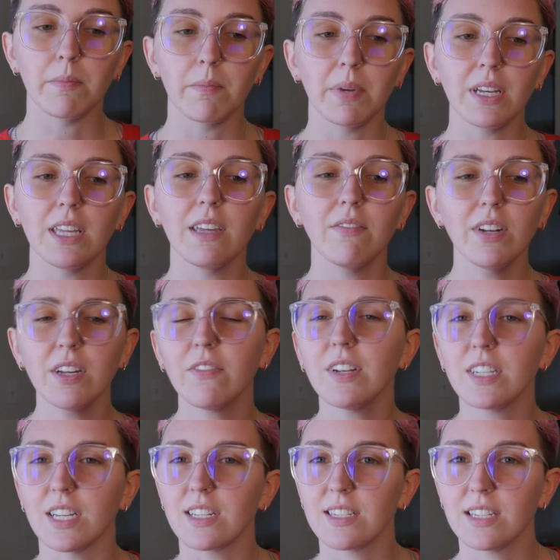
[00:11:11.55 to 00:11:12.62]
But even if it
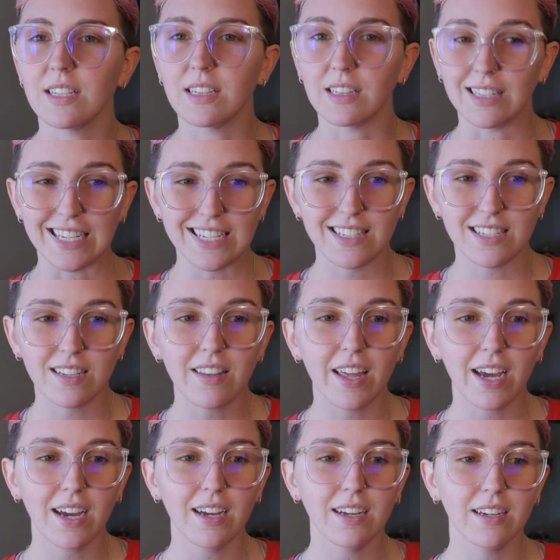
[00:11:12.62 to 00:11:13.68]
doesn't lead to
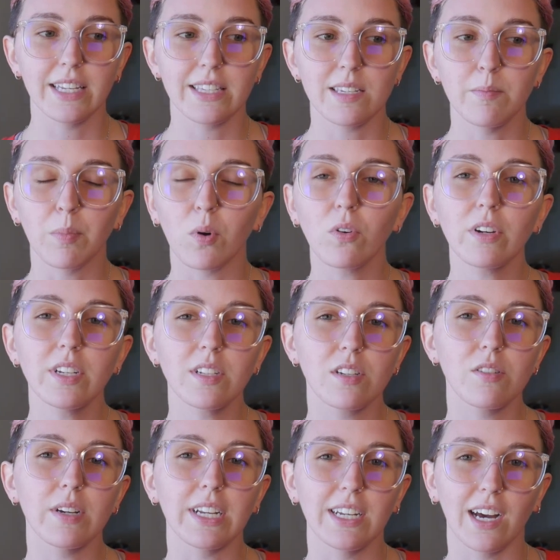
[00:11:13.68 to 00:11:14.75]
that, it's important
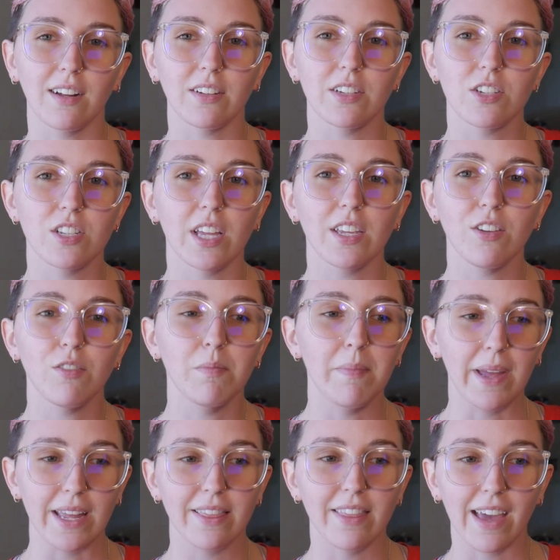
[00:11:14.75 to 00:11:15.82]
to acknowledge that you
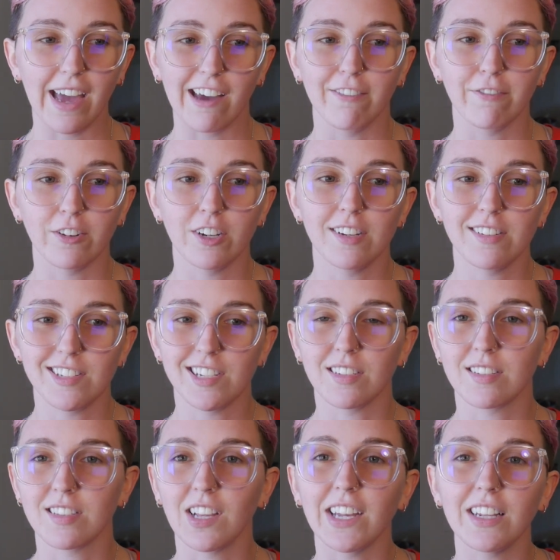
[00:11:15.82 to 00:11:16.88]
made the effort to
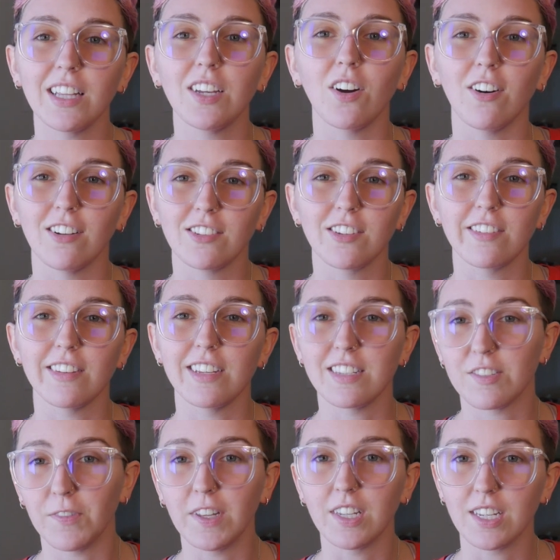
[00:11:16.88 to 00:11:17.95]
slightly alter these
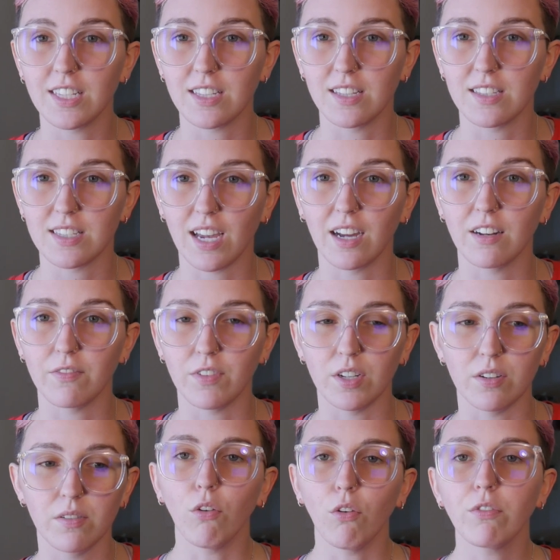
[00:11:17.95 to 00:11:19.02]
feelings inside of
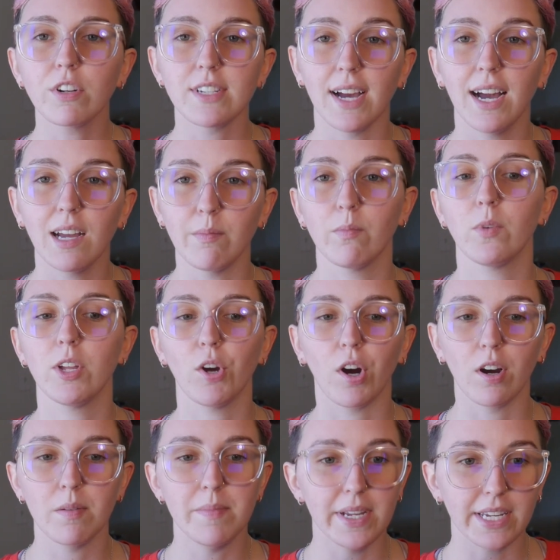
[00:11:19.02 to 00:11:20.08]
you. Over time, we
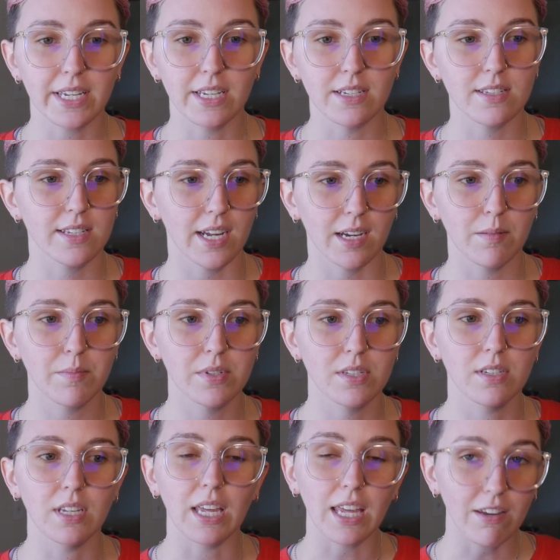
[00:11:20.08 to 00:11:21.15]
are making
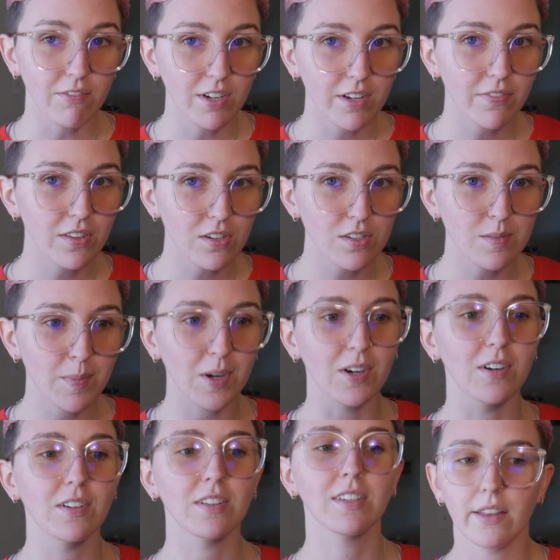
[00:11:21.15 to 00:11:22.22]
steps, even if they're
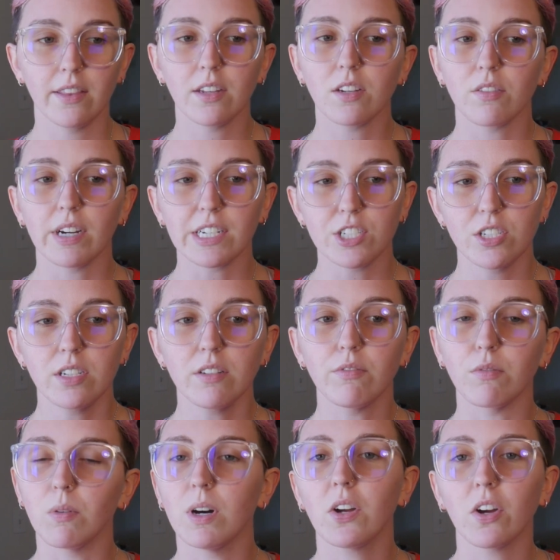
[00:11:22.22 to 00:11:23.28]
small, in the direction
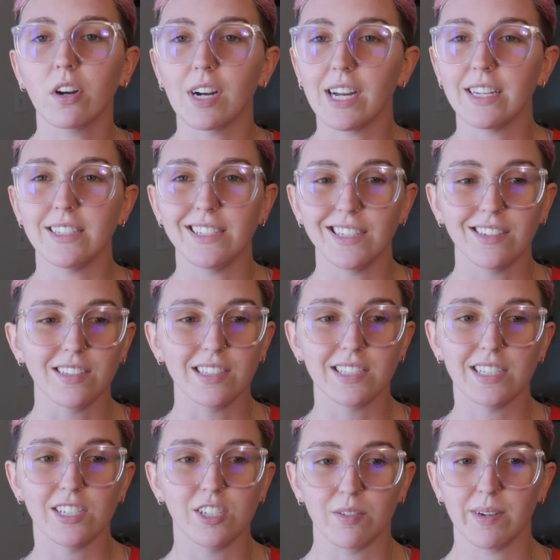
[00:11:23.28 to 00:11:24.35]
of what our ideal
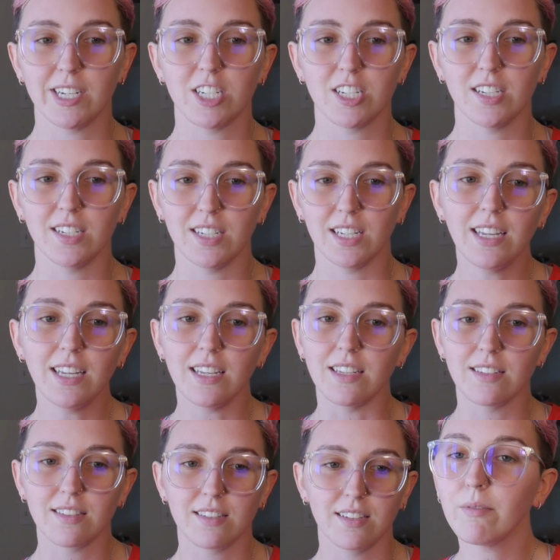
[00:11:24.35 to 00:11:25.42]
situation
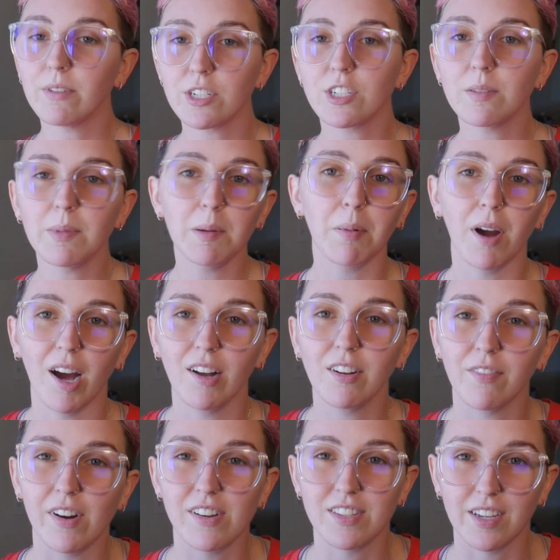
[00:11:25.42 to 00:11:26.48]
is. And we should be proud
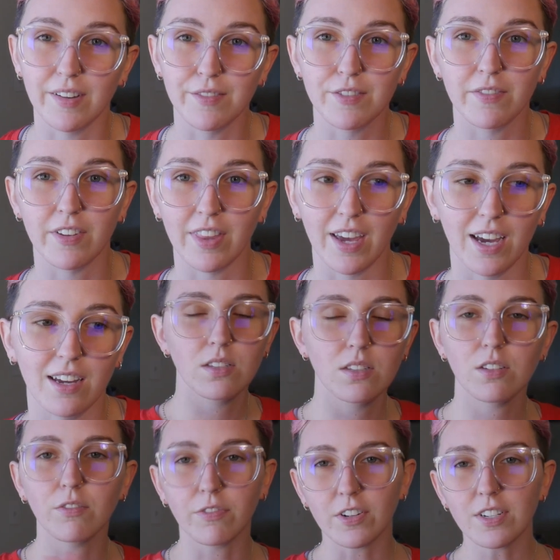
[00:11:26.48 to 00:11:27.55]
of ourselves for that.
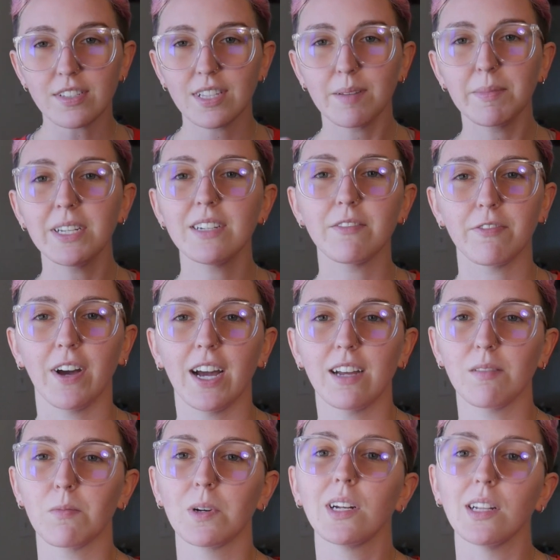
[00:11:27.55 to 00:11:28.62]
So first, let me
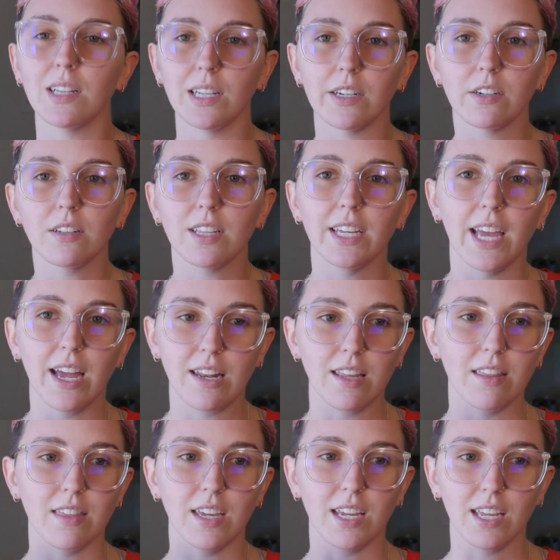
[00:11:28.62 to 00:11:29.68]
define what a literally
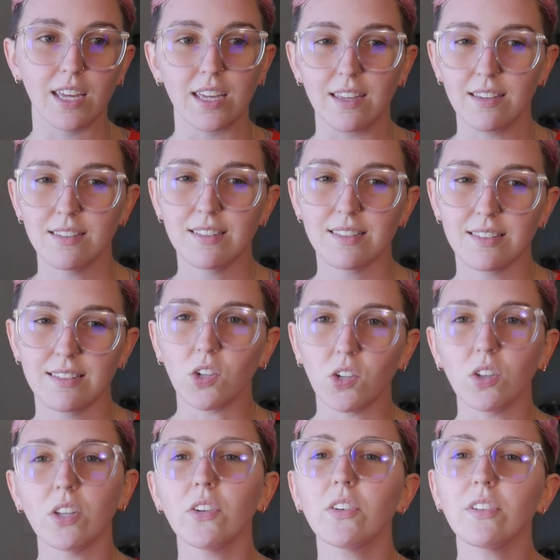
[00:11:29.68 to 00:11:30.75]
anything is. A
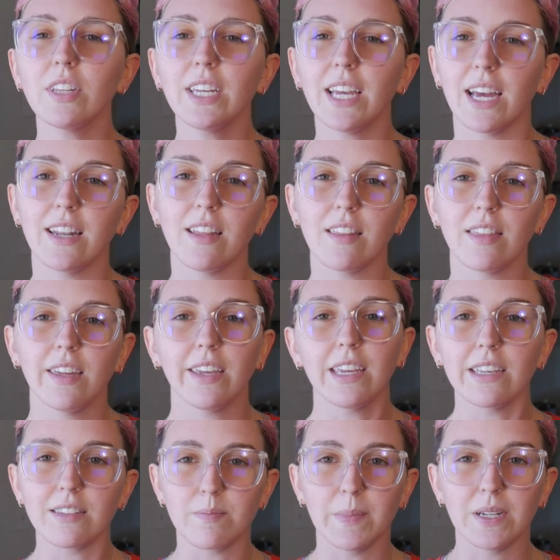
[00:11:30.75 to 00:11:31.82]
literally anything
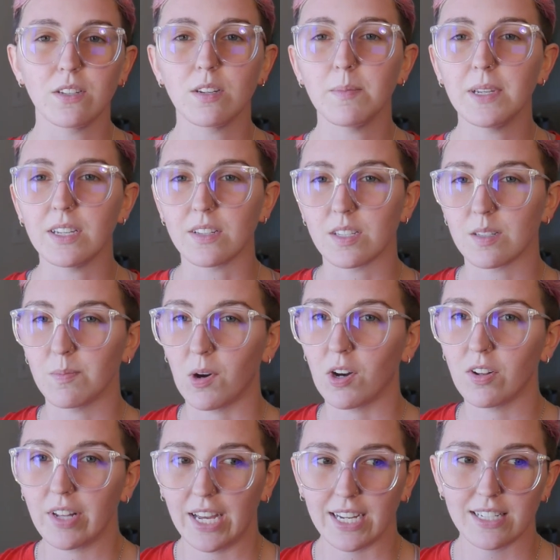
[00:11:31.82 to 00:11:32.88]
is meant to be a
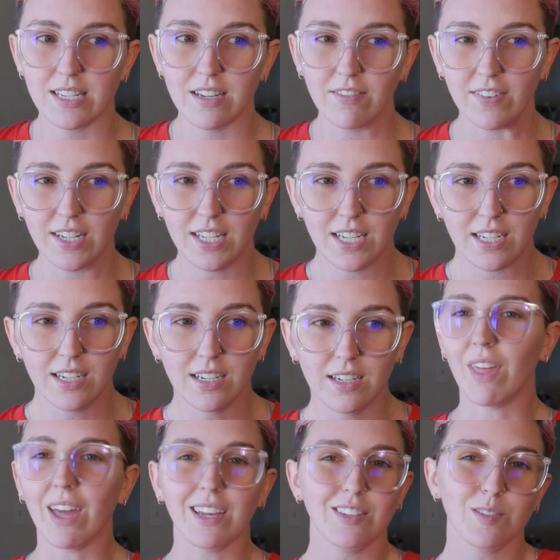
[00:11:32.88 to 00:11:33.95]
small activity
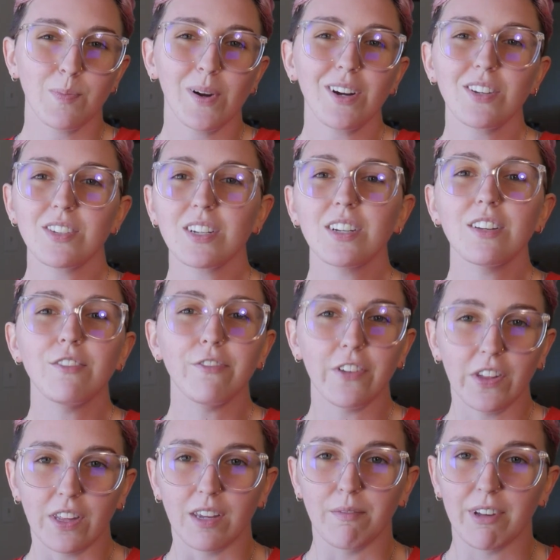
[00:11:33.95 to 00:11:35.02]
that sparks a good
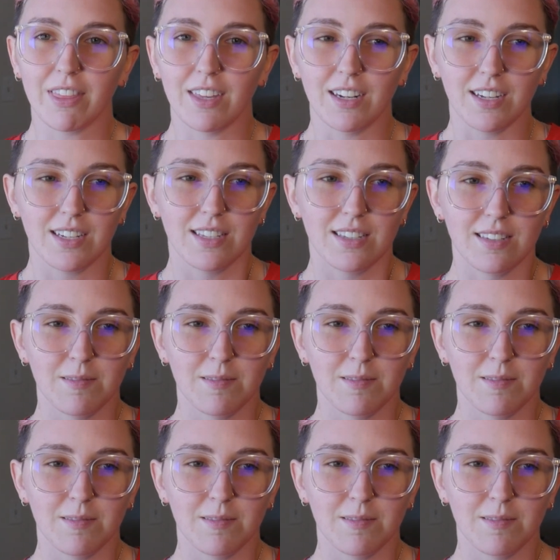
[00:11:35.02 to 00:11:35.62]
feeling within us.